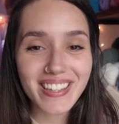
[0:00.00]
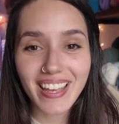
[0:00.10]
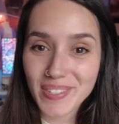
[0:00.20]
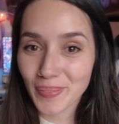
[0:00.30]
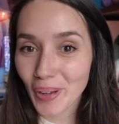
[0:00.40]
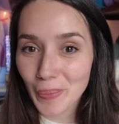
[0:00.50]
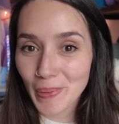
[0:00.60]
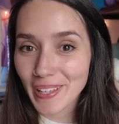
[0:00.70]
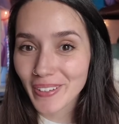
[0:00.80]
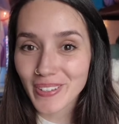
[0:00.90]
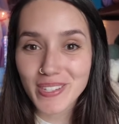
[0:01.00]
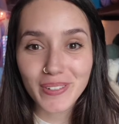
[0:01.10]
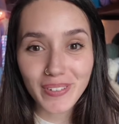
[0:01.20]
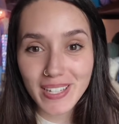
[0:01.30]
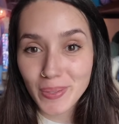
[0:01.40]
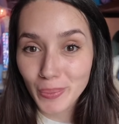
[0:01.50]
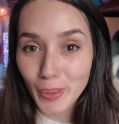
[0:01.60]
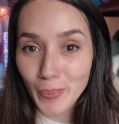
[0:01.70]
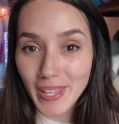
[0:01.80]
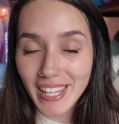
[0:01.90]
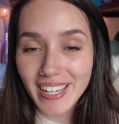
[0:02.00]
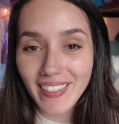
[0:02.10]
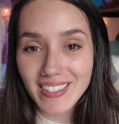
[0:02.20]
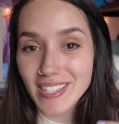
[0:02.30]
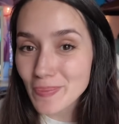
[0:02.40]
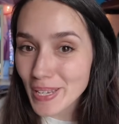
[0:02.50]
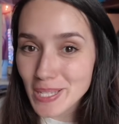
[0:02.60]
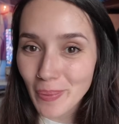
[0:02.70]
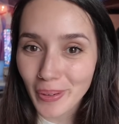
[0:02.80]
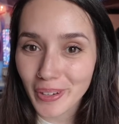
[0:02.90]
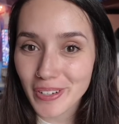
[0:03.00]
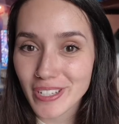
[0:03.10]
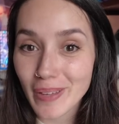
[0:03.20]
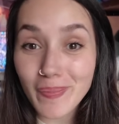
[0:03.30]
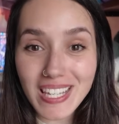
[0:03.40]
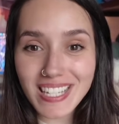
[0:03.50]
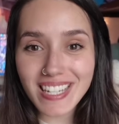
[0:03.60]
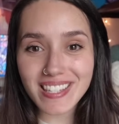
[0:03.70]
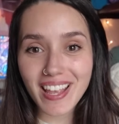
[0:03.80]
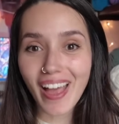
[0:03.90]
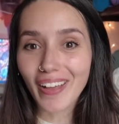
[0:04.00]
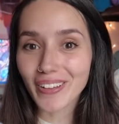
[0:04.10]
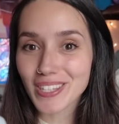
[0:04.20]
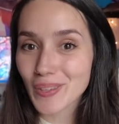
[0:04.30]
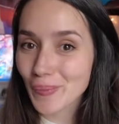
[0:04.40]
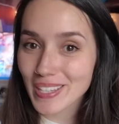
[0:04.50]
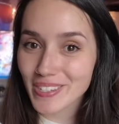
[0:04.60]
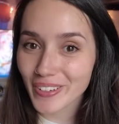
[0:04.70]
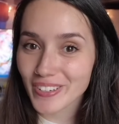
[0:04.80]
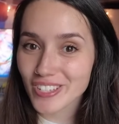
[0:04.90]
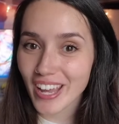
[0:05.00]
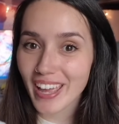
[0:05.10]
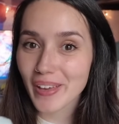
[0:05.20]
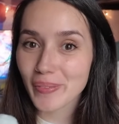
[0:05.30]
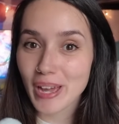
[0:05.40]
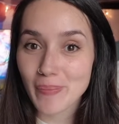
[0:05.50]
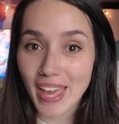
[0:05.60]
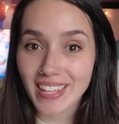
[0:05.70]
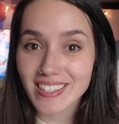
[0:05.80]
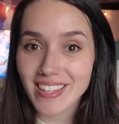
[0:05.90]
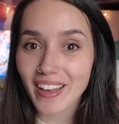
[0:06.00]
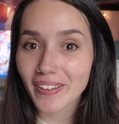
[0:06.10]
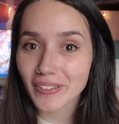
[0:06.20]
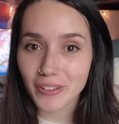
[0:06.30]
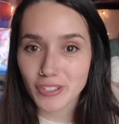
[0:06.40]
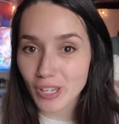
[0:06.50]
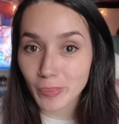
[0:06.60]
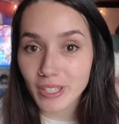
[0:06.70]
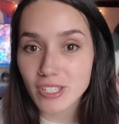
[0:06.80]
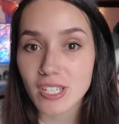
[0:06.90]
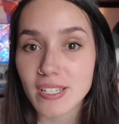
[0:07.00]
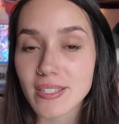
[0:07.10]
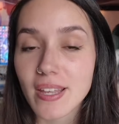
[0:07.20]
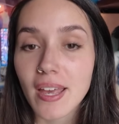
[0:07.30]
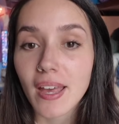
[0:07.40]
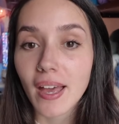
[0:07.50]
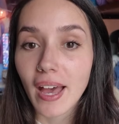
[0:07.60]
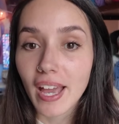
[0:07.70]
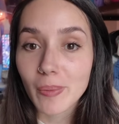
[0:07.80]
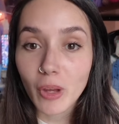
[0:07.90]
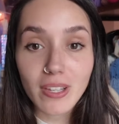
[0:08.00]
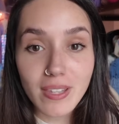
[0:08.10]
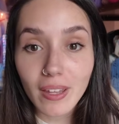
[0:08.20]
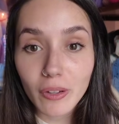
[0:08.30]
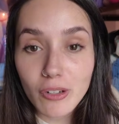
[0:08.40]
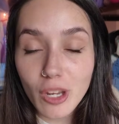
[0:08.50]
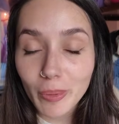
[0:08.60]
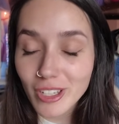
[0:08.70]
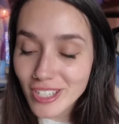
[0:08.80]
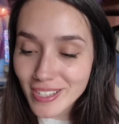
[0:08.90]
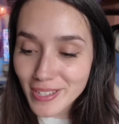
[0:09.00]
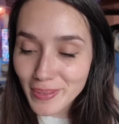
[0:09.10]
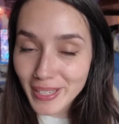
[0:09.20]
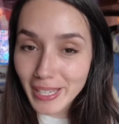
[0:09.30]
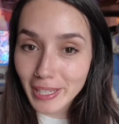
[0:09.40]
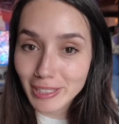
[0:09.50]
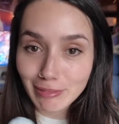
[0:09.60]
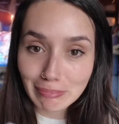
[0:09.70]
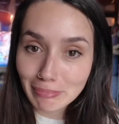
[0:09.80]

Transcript: It's Robin, also known as Robin. This is my small crochet business called Sleepy's Crochet, where I make and sell crochet plushies. I am not selling crochet plushies this week.